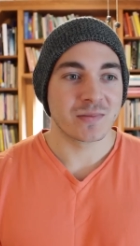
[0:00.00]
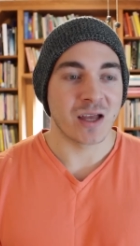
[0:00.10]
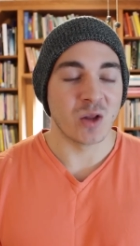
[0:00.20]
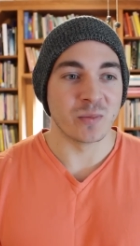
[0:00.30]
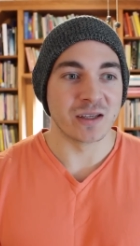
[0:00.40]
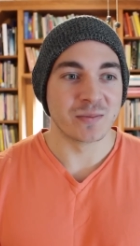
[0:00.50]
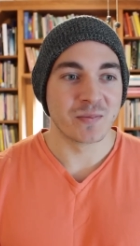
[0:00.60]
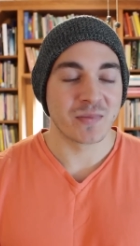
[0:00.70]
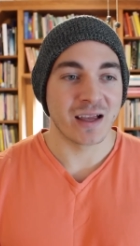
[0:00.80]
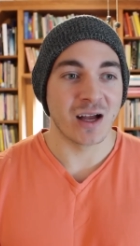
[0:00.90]
help me.
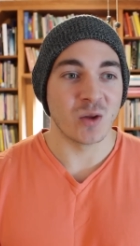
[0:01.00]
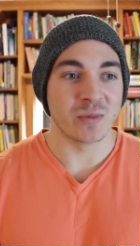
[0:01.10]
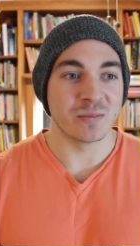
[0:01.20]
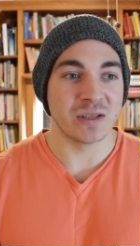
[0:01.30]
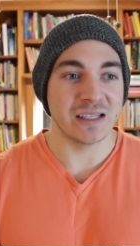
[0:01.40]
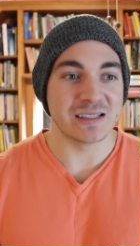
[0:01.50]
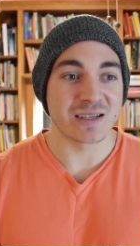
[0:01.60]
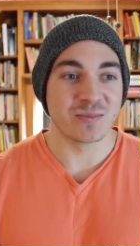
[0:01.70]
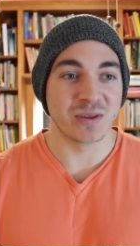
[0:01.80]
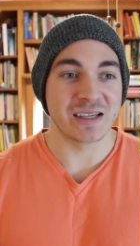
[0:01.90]
Help me,
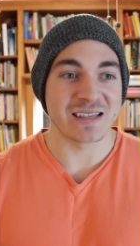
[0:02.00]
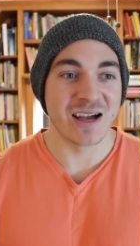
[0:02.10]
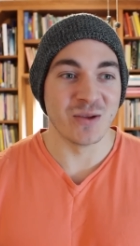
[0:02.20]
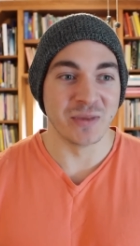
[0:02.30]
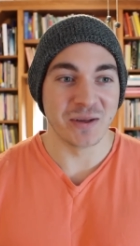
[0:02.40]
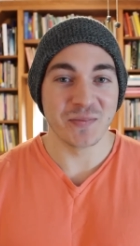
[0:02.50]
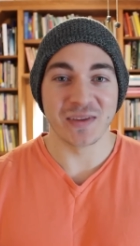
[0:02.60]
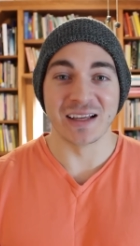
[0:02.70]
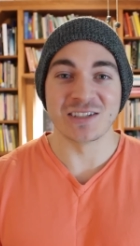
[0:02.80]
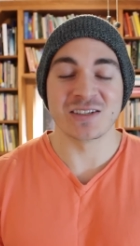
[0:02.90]
please, please help me.
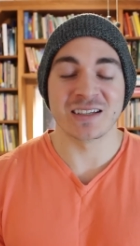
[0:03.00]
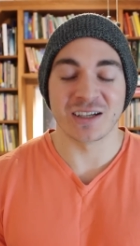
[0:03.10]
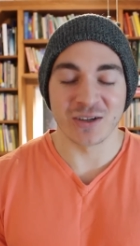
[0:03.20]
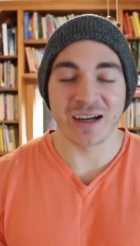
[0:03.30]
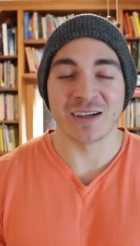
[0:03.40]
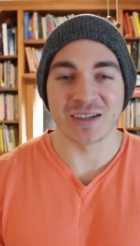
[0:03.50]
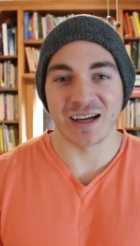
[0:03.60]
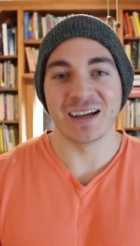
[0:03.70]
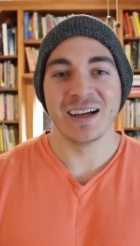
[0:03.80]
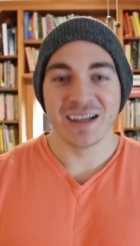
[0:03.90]
And she's like,
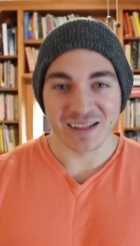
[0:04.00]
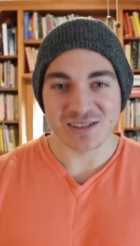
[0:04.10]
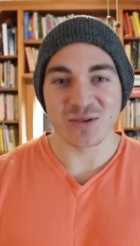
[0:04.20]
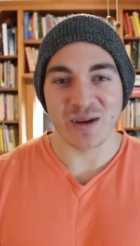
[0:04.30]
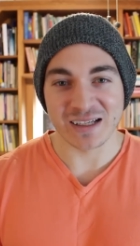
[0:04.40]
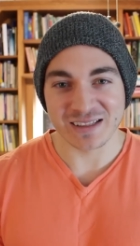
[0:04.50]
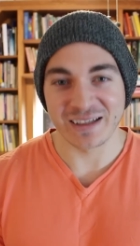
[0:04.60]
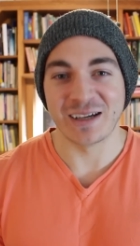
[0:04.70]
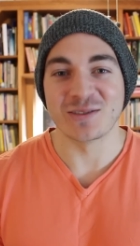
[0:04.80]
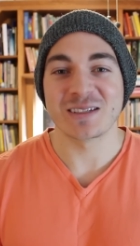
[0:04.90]
okay, let's go back to
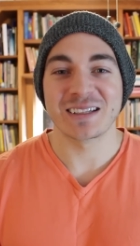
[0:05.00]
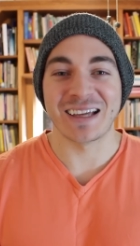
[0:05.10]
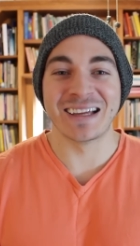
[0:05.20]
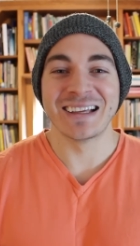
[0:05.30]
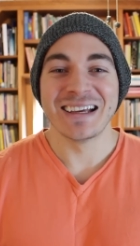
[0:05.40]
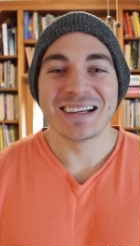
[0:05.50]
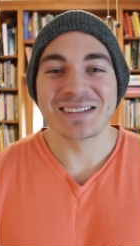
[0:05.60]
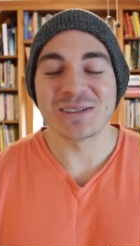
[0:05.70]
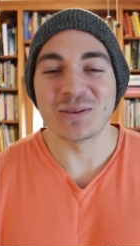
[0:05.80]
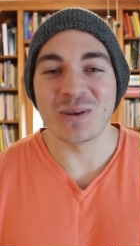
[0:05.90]
the house.
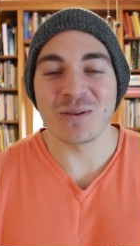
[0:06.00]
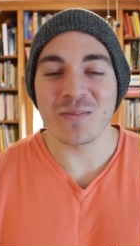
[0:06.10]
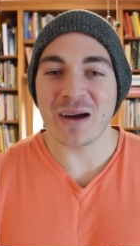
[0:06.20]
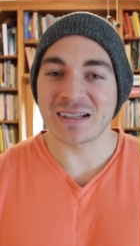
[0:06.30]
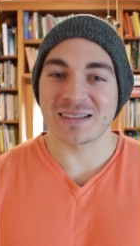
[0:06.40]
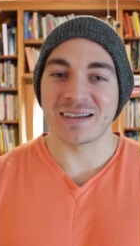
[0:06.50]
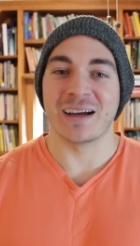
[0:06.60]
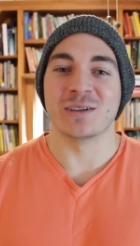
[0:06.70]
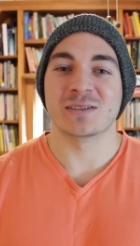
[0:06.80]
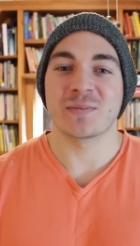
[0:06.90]
So we went back to the
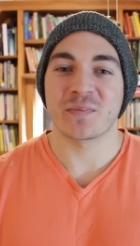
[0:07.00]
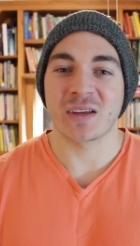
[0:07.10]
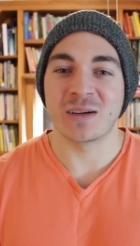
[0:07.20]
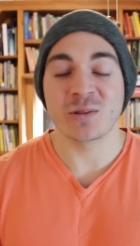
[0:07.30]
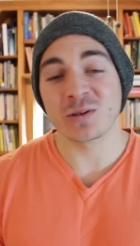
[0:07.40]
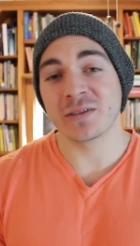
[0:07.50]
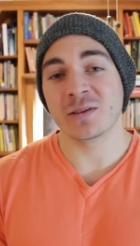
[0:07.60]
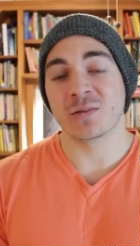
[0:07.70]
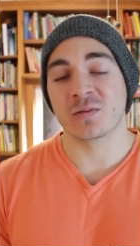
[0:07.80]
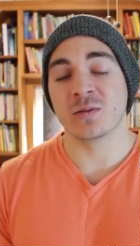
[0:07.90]
house, and we were
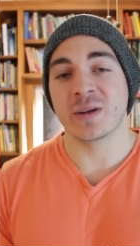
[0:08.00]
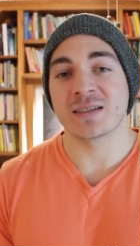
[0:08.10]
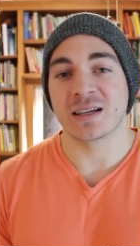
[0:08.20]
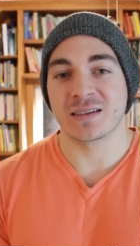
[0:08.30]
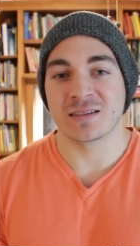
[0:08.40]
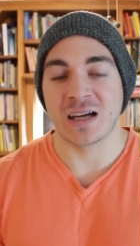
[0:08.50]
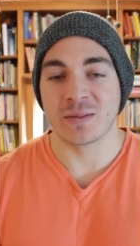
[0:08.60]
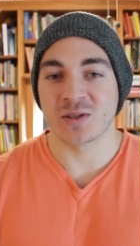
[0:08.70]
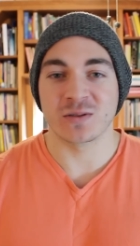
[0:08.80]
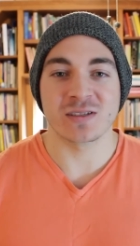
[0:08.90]
living with roommates at the
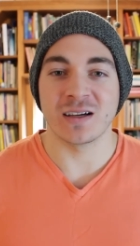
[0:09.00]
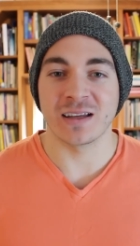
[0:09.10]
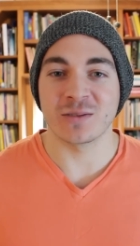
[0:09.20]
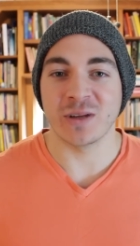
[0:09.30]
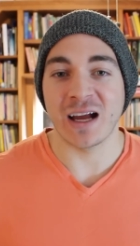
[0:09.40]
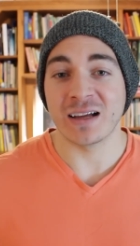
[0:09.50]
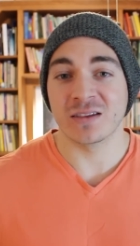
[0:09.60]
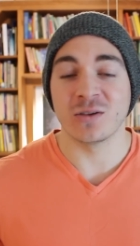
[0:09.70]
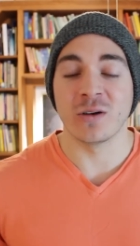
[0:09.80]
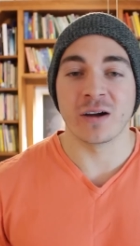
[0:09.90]
time, so it's not like we
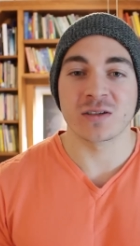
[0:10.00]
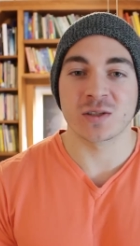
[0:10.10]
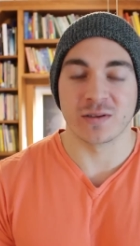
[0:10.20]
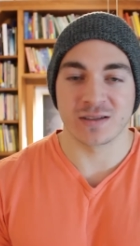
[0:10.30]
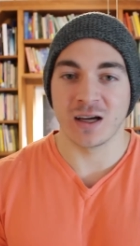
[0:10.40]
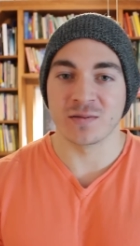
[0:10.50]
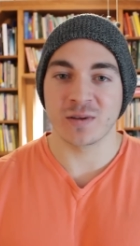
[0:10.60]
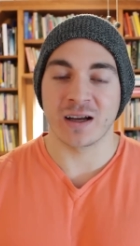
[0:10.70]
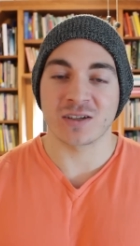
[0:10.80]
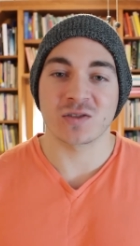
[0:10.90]
had the whole house to ourselves.
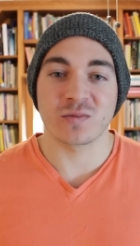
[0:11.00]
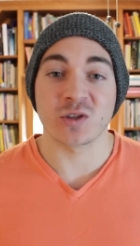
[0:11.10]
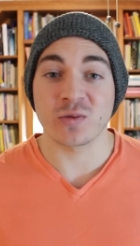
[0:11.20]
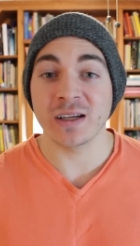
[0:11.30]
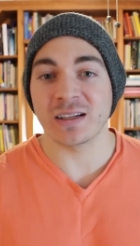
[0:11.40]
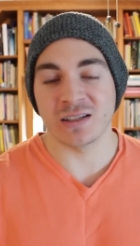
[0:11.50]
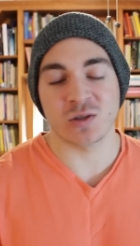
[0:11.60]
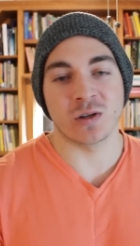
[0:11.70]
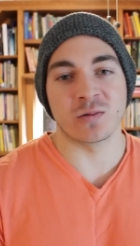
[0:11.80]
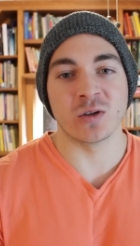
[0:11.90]
We kind of just retreated
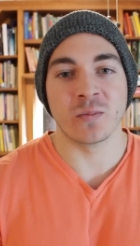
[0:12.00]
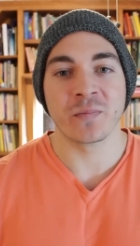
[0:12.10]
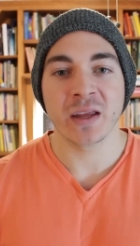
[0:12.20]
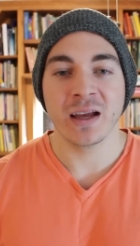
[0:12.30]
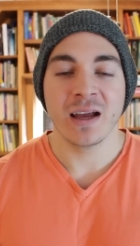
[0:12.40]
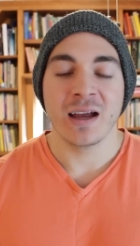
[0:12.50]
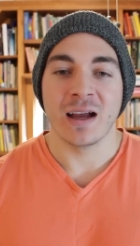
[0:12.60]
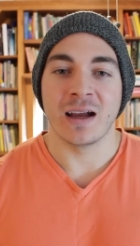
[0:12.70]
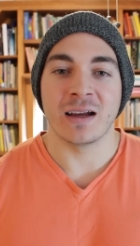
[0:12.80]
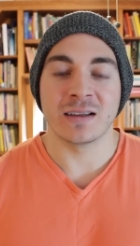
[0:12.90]
into our room.
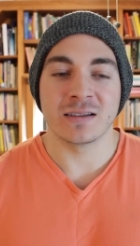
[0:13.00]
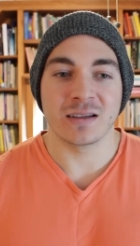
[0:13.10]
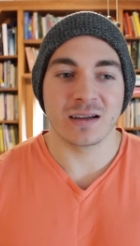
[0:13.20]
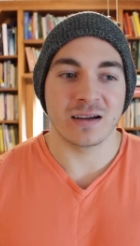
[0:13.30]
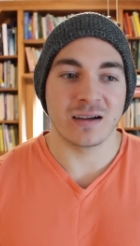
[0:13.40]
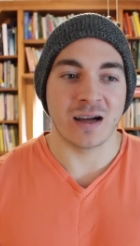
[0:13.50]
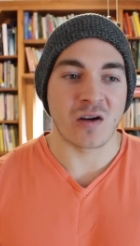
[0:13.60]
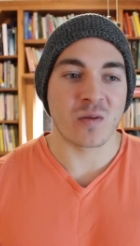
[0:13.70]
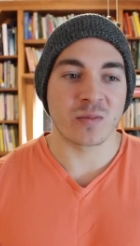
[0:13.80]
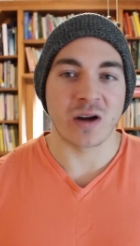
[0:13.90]
And
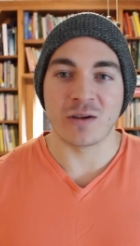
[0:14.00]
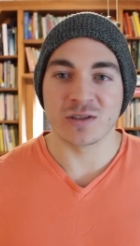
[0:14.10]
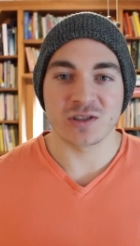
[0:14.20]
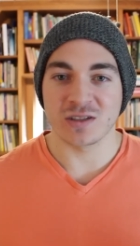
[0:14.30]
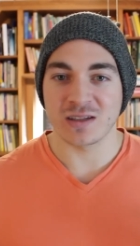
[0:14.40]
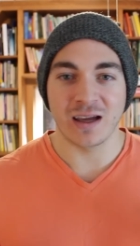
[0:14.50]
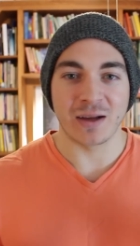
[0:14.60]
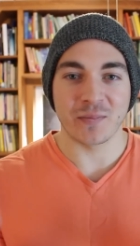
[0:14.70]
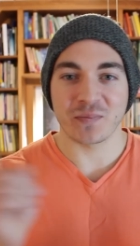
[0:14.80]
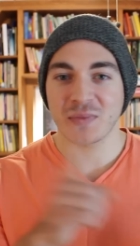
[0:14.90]
I remember I was just
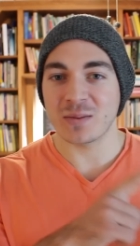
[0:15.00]
like,